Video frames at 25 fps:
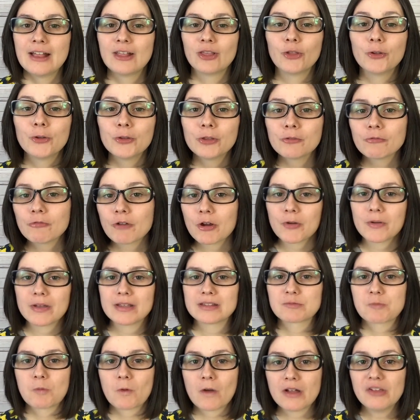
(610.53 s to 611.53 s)
LuLaRoe
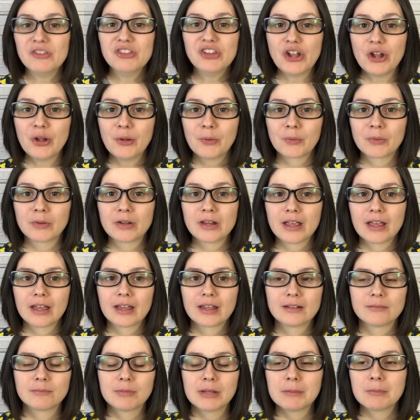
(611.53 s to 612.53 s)
is well known
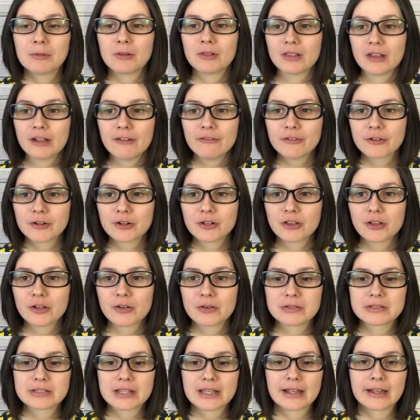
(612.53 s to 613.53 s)
and people love their
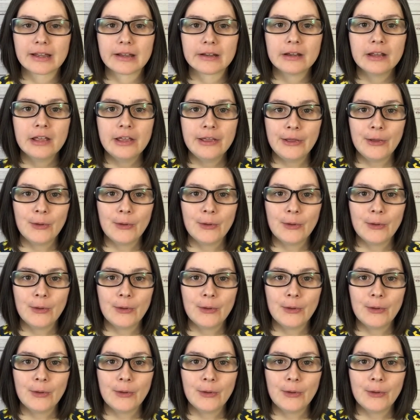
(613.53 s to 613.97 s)
clothes, and